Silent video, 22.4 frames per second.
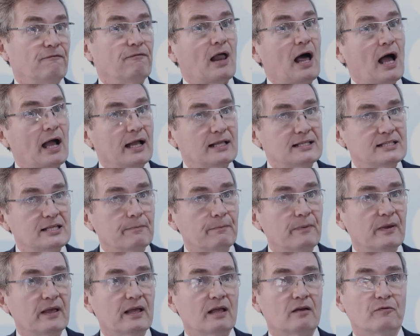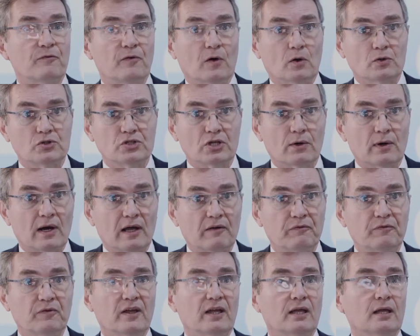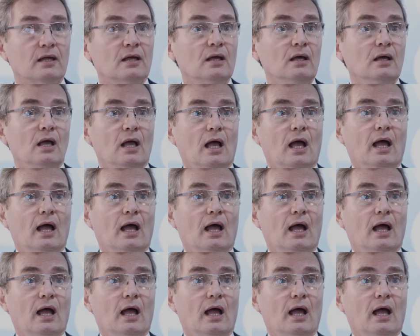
fly tipping, photographing,